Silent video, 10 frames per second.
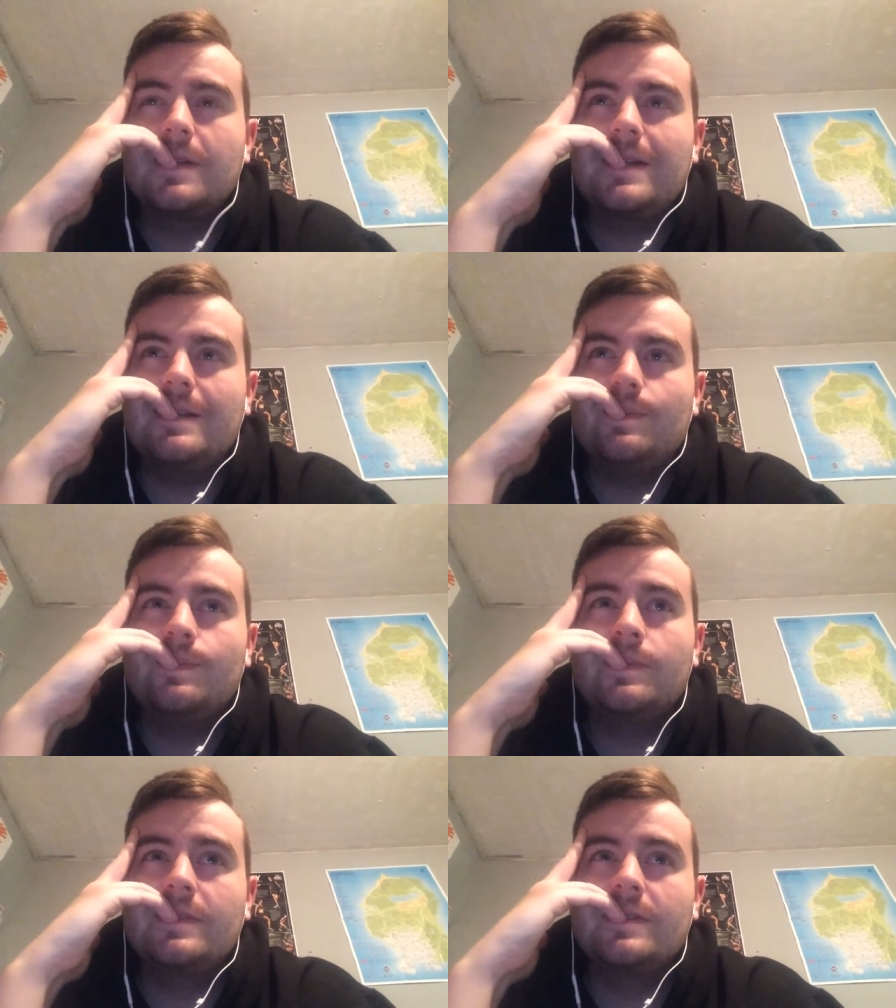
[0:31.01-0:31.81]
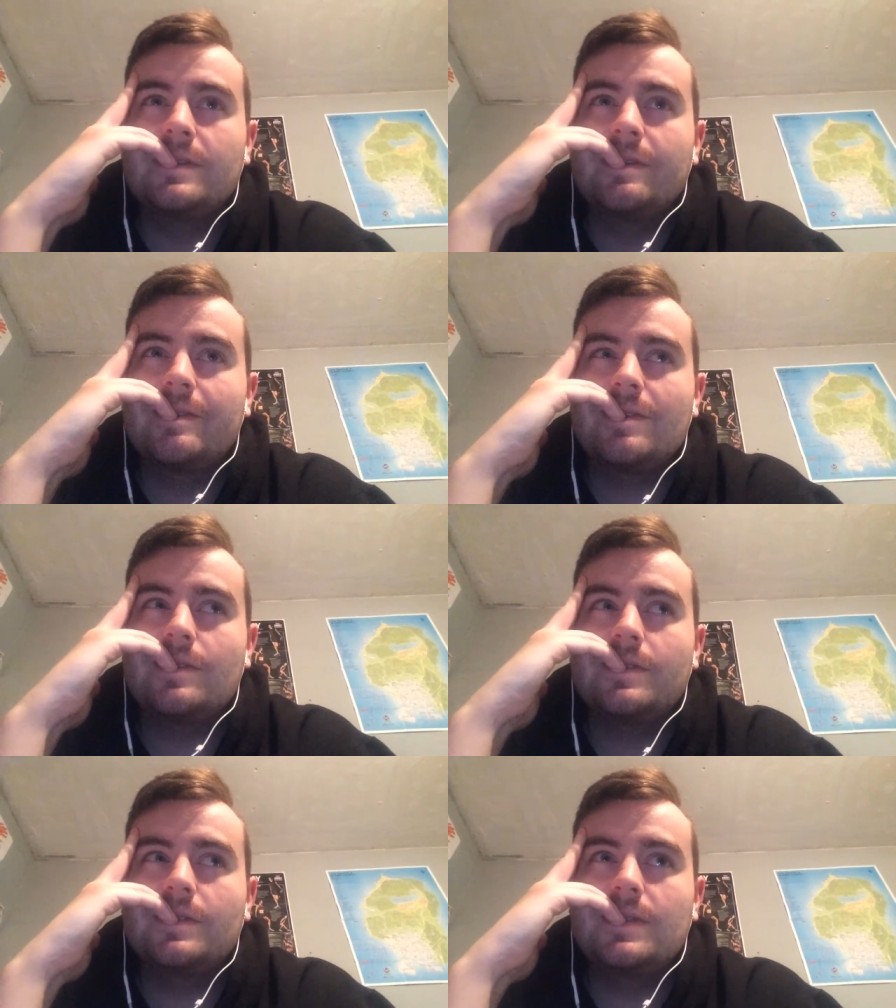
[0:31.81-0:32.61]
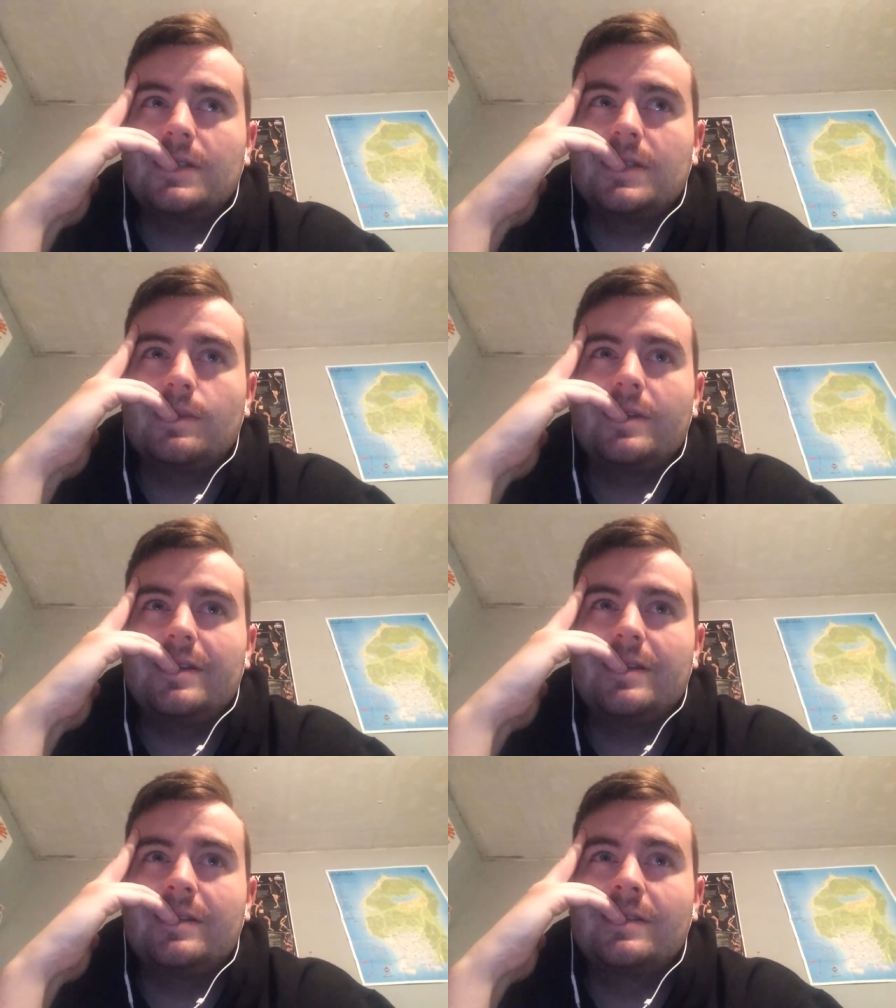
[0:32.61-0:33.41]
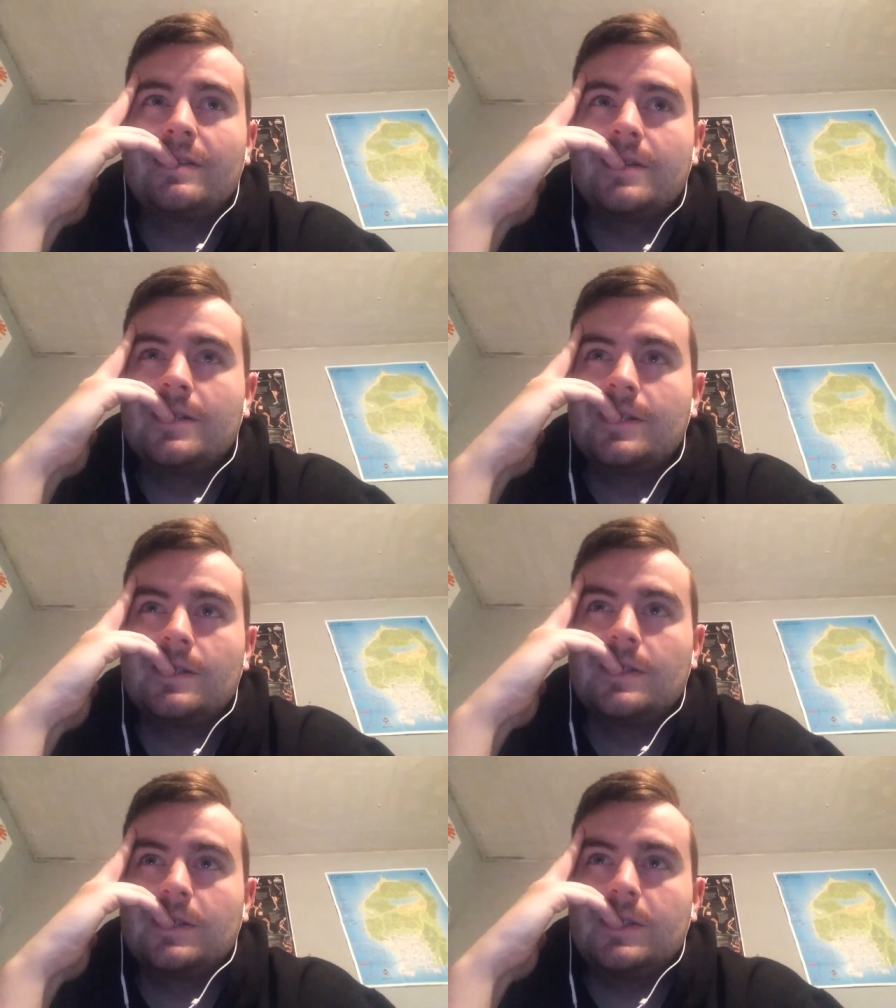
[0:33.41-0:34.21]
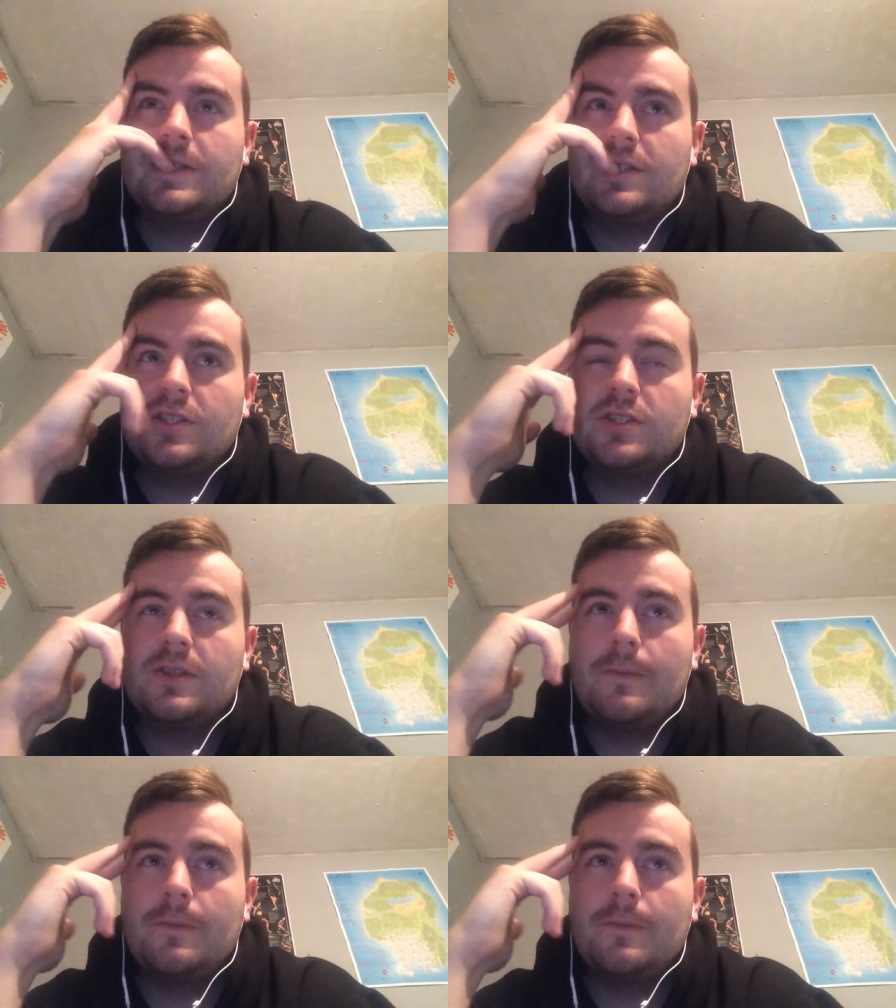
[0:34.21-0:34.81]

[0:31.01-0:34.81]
Um, it's just one of those things where it's